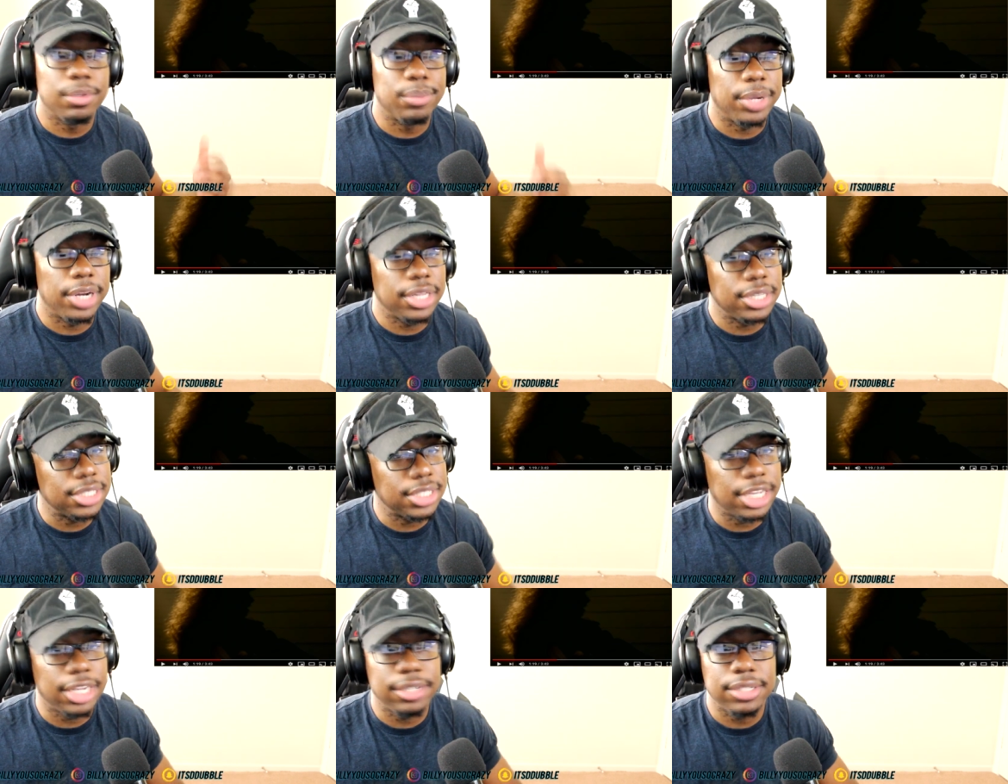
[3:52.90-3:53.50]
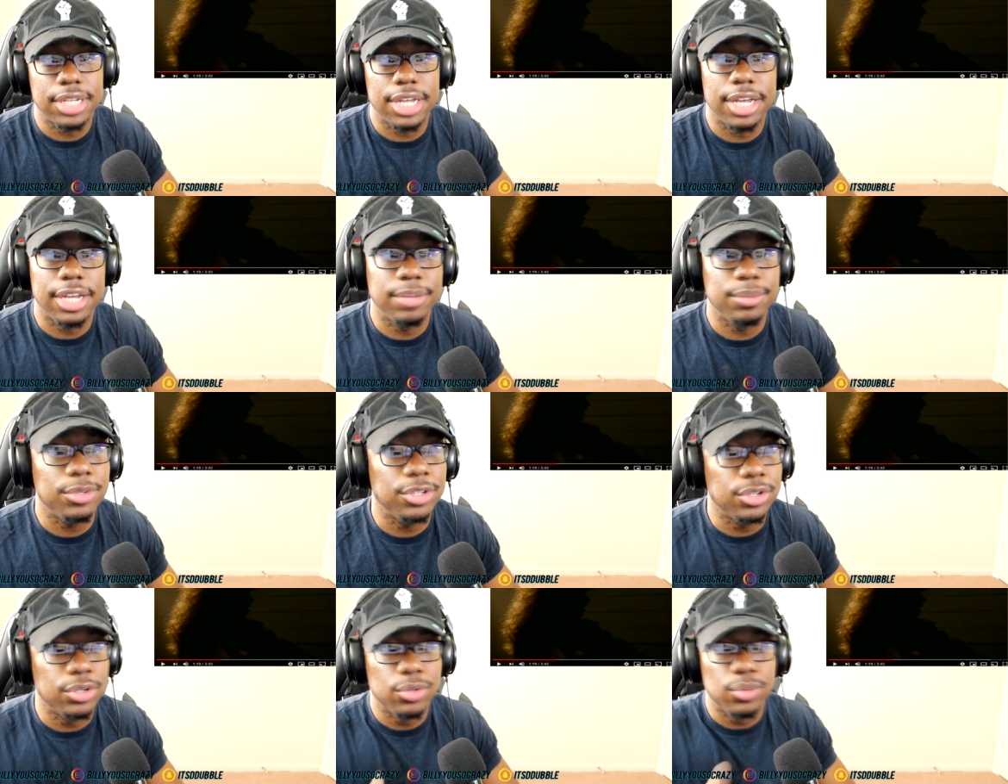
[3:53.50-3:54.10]
But at the same
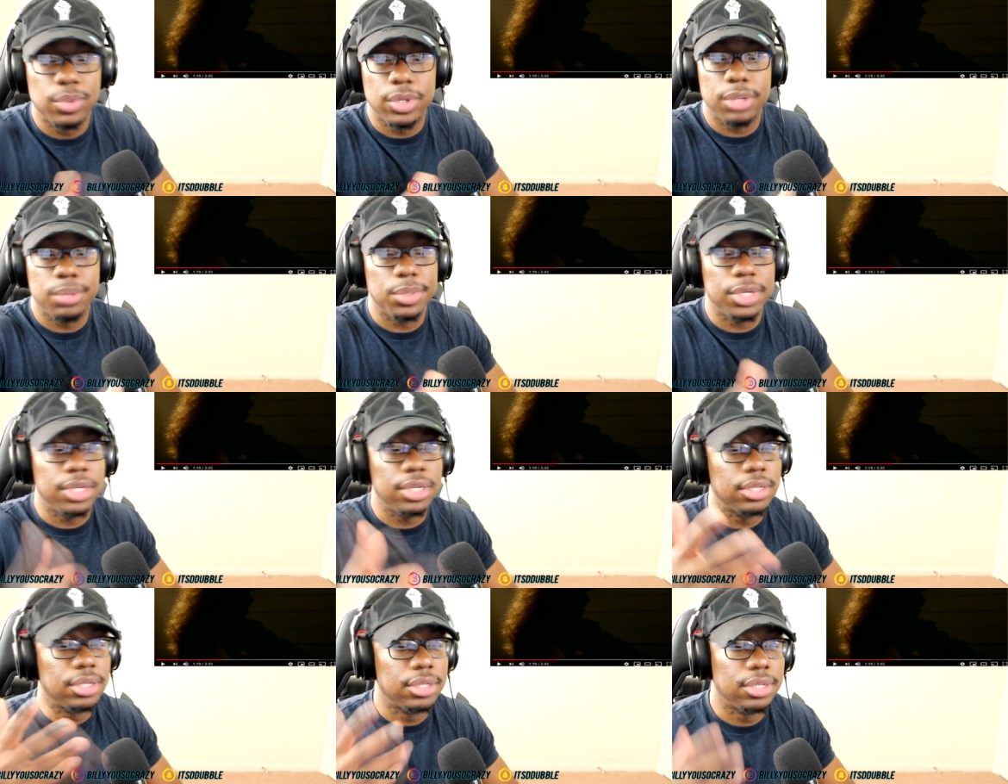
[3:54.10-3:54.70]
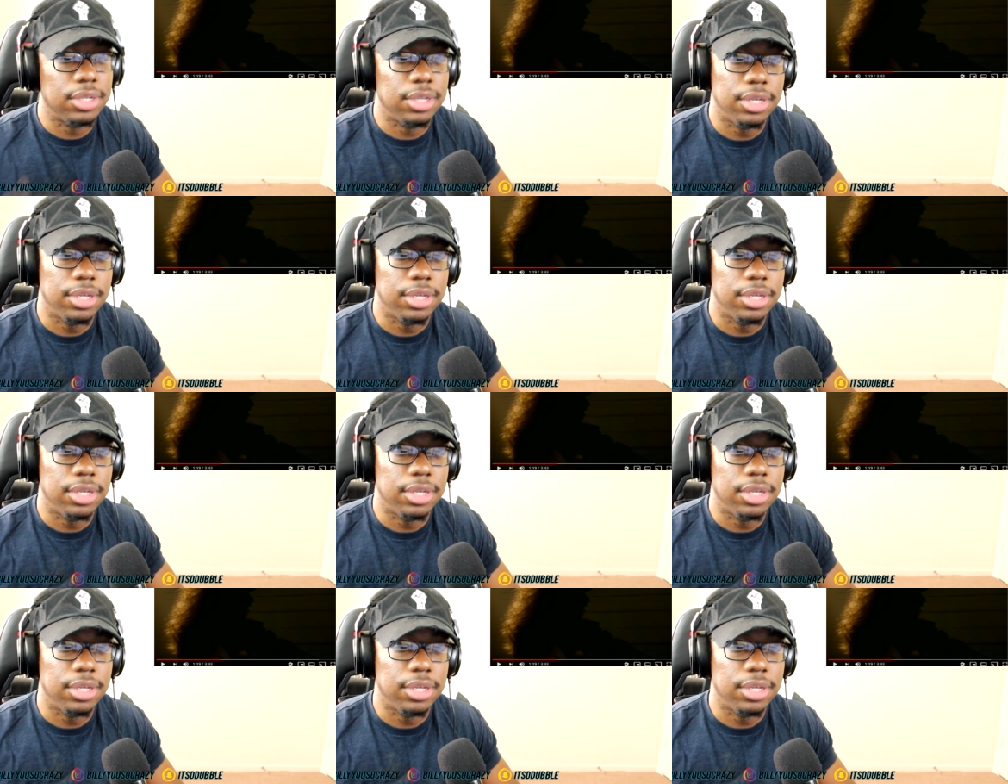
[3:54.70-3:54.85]
time, you don't want to be